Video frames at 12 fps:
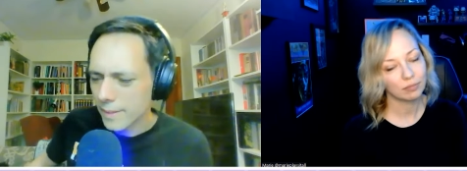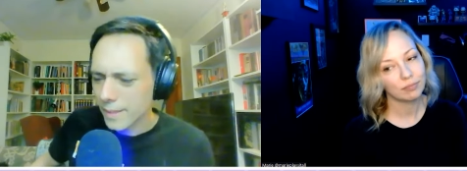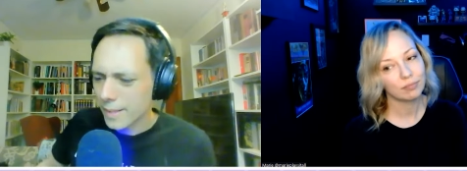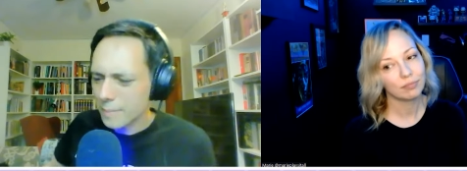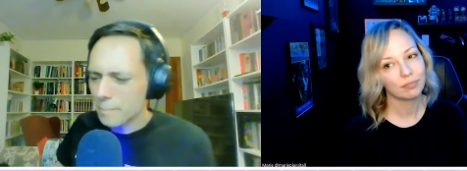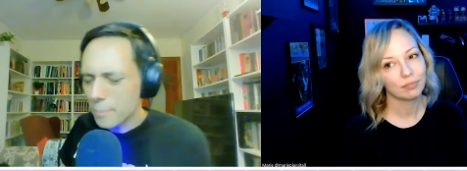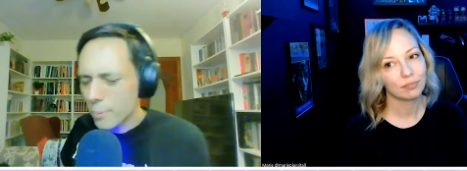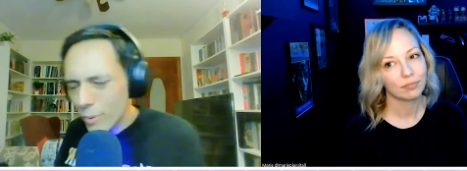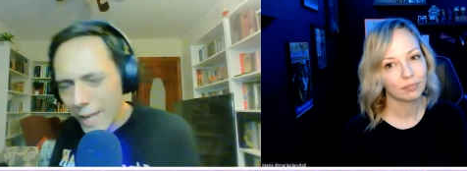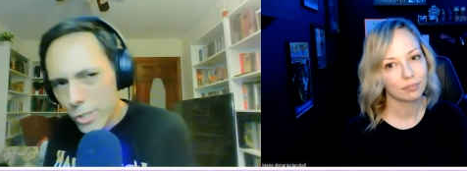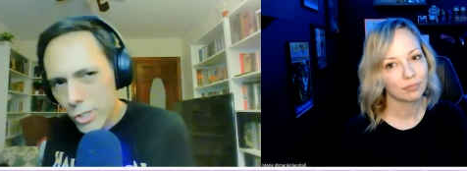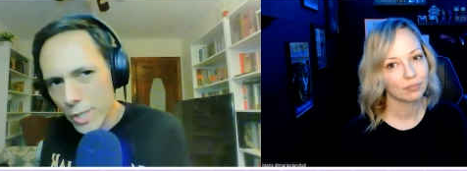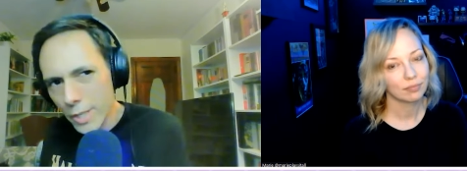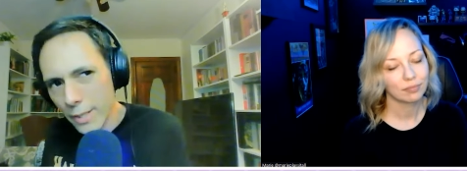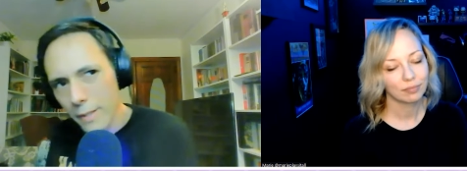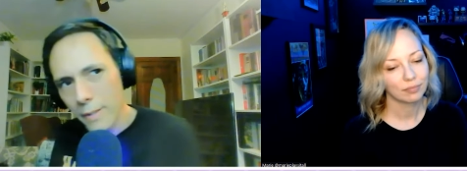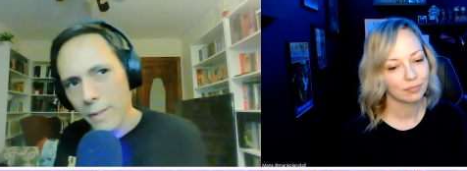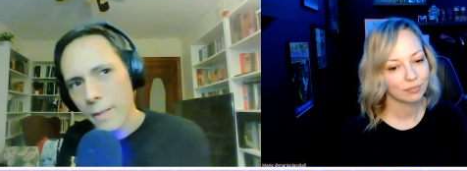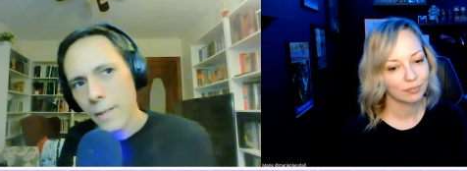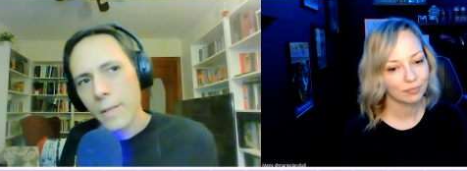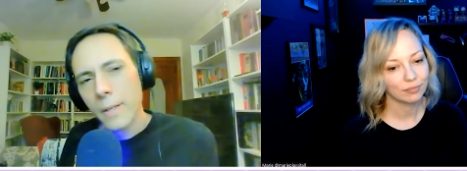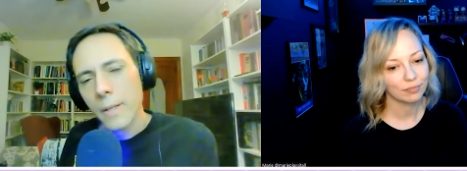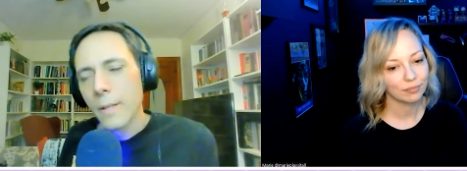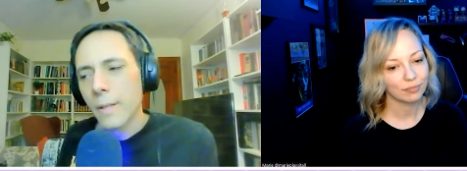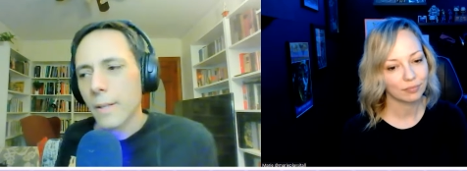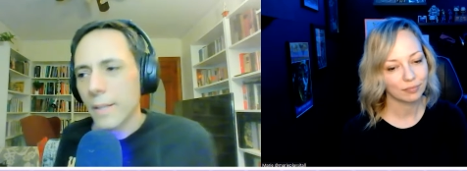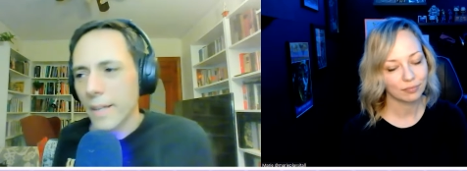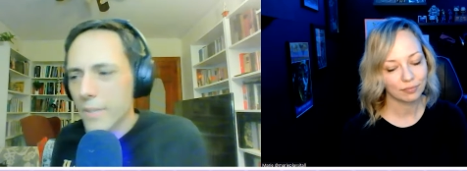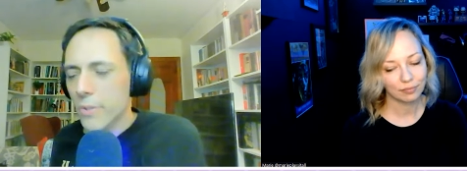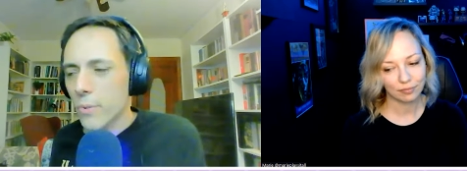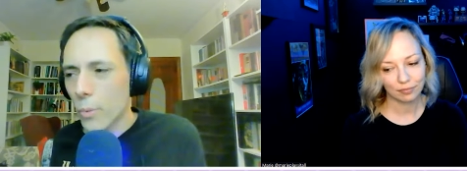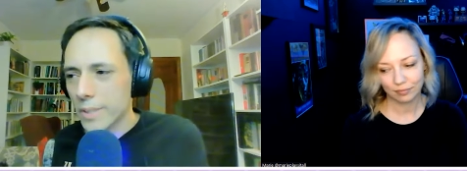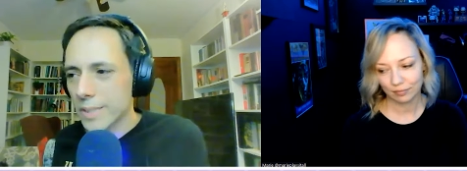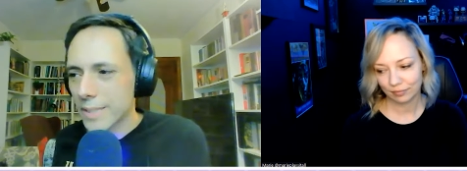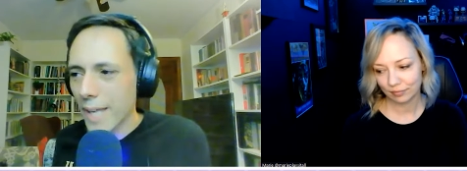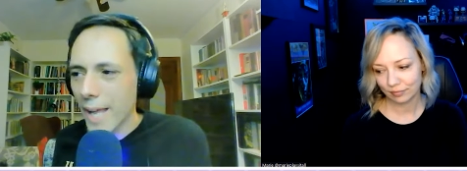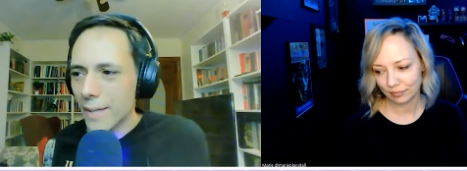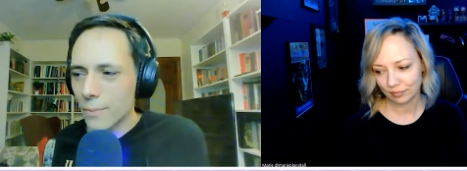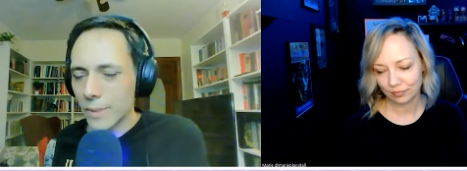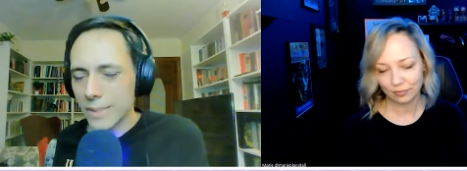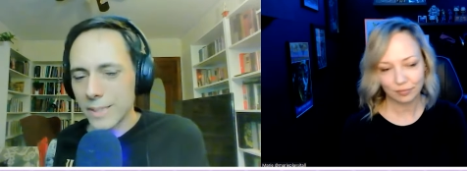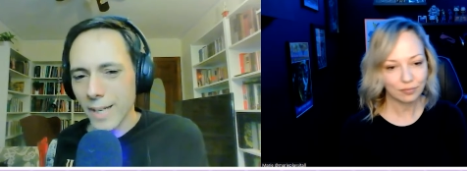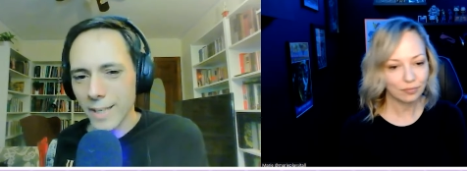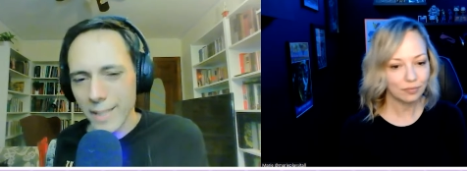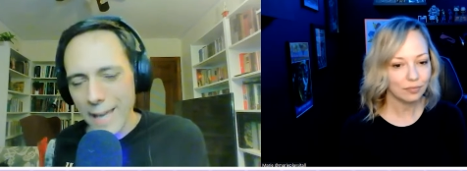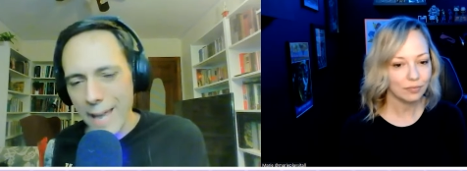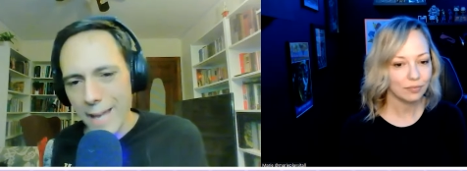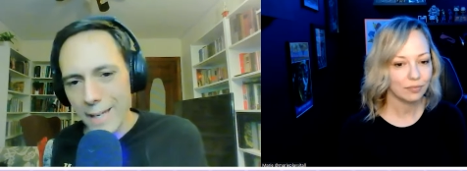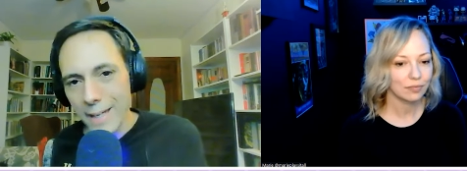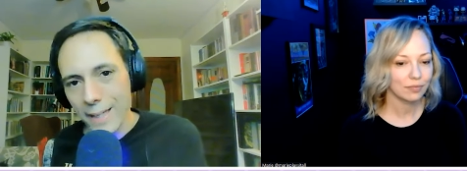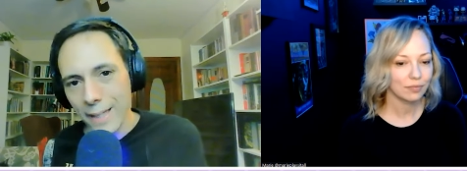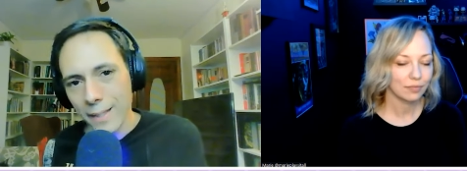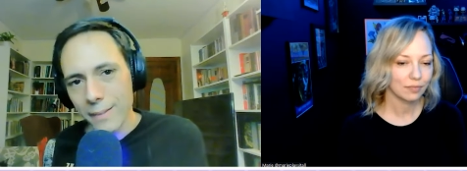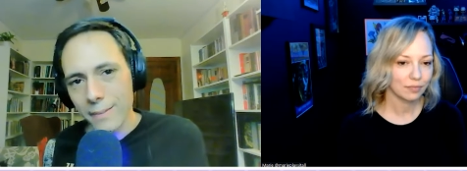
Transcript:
Speaker 1: impression, like Thor said, was uncanny.